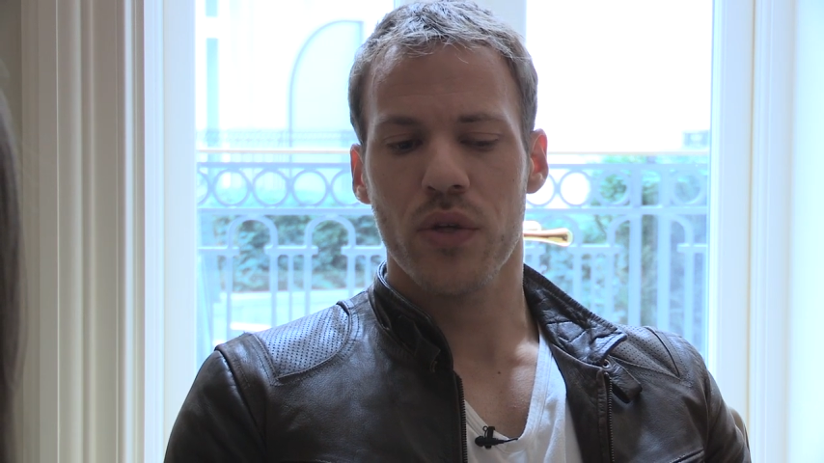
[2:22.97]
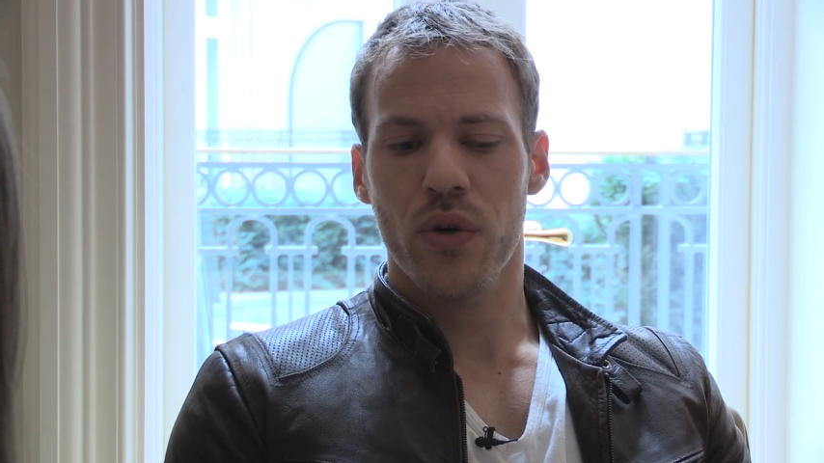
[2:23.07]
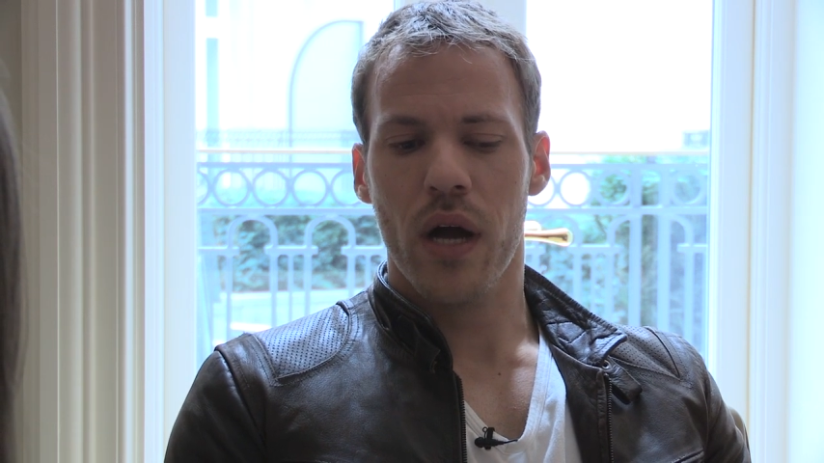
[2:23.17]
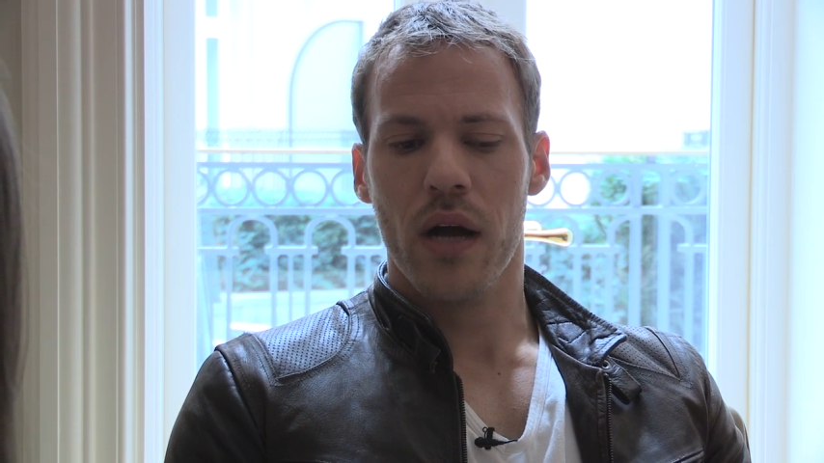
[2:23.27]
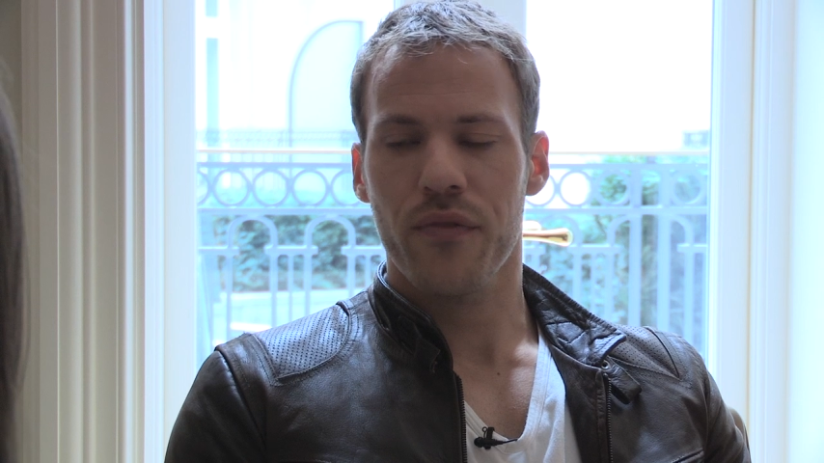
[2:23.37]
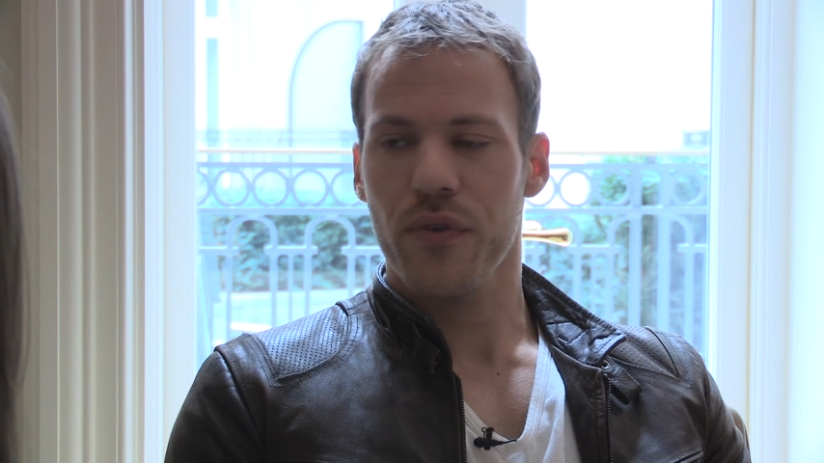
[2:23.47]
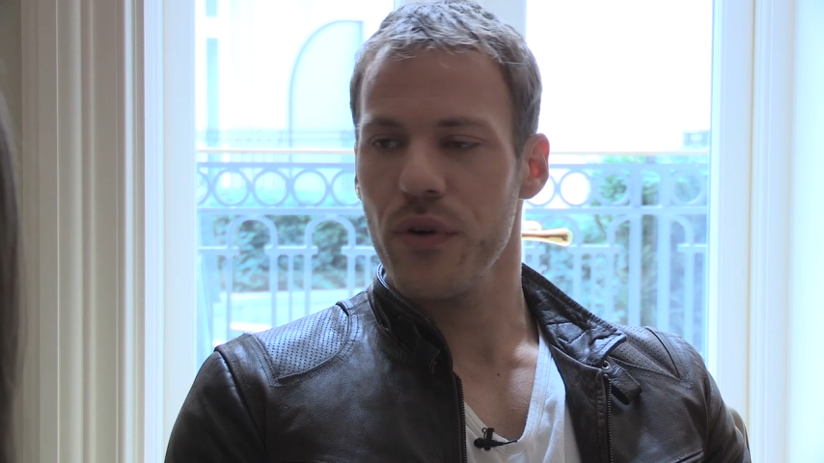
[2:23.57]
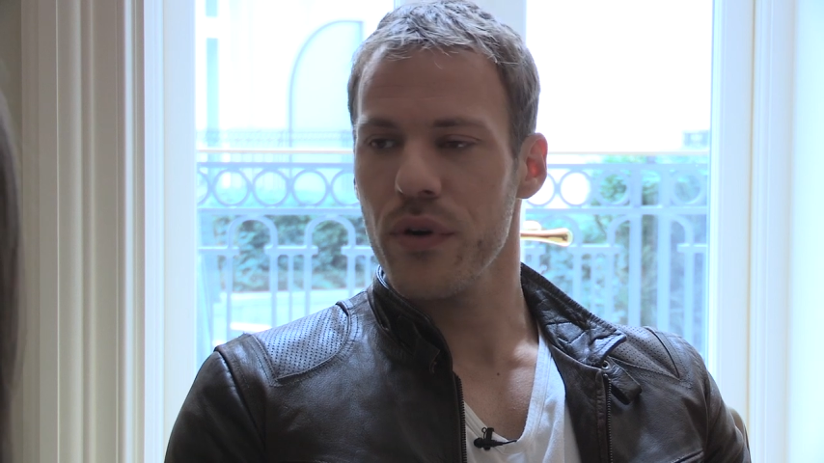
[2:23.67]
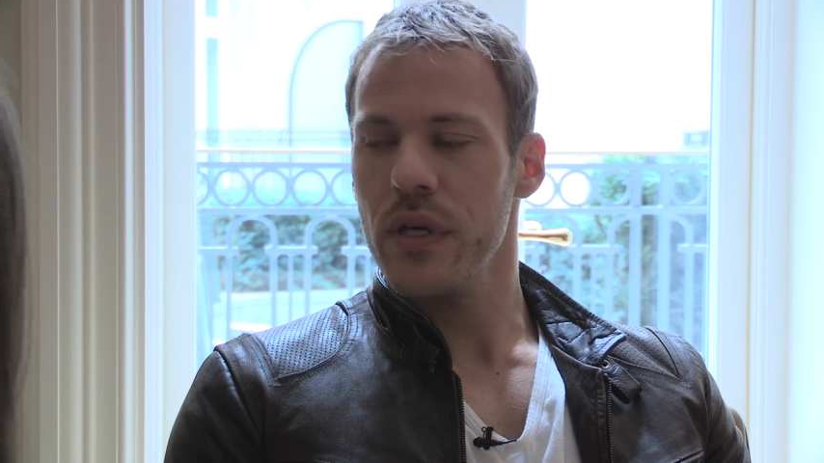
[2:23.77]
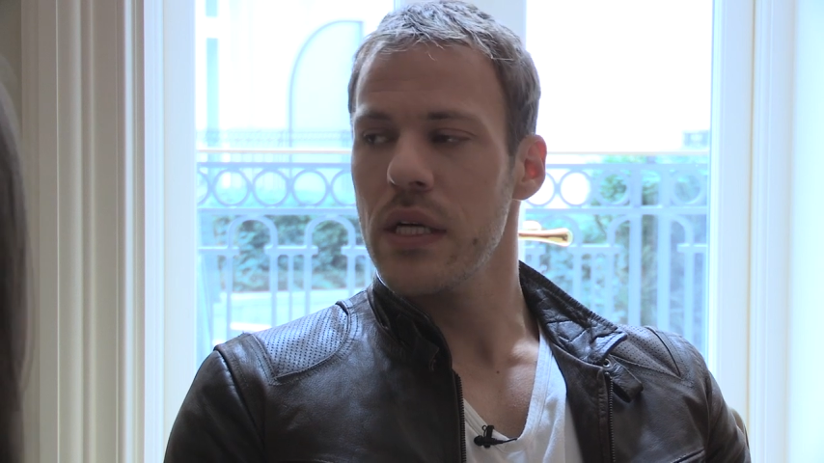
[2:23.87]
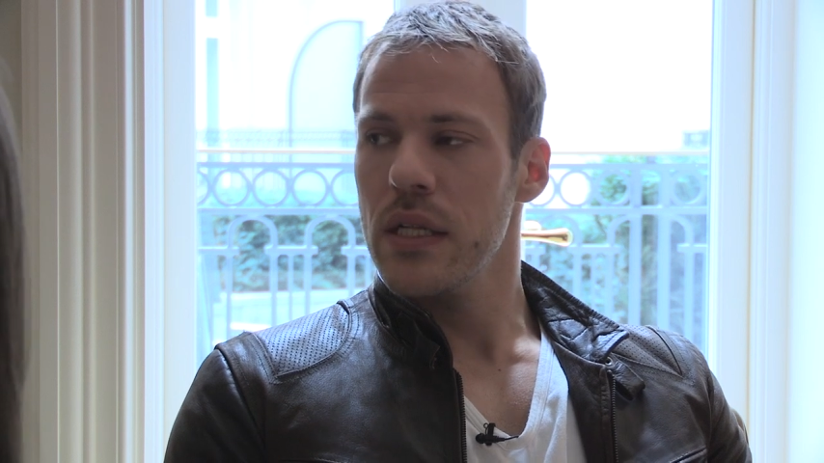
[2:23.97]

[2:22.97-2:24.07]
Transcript: choreographer,